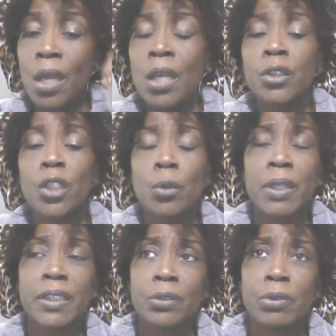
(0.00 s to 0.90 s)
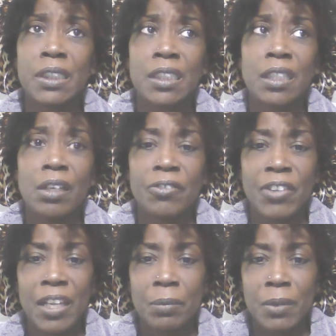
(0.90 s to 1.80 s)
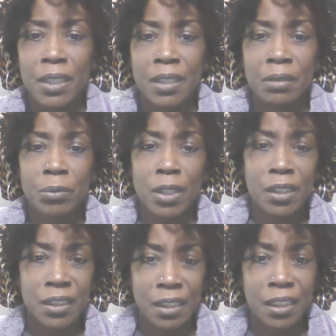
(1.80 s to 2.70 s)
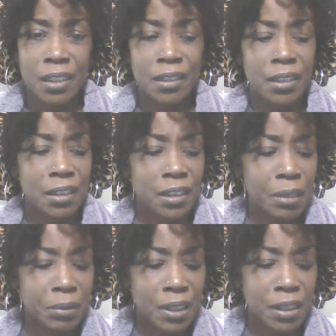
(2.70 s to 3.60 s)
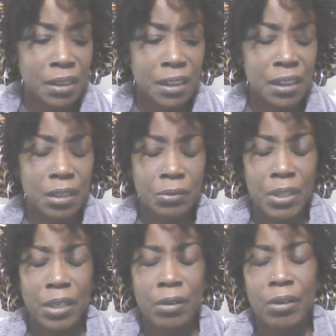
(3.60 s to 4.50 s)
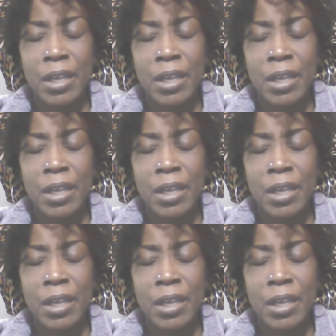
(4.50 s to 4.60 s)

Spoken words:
so anyway, Teresa and her family with her sons, her stepsons, they're sitting around